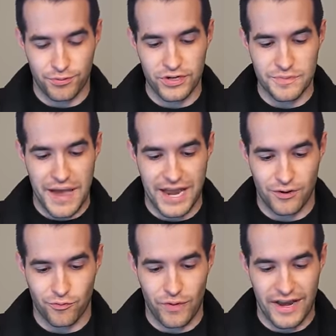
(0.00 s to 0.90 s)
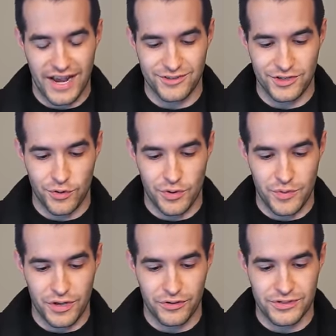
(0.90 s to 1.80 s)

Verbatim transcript: Prismatic Red Eyes Joey Wheeler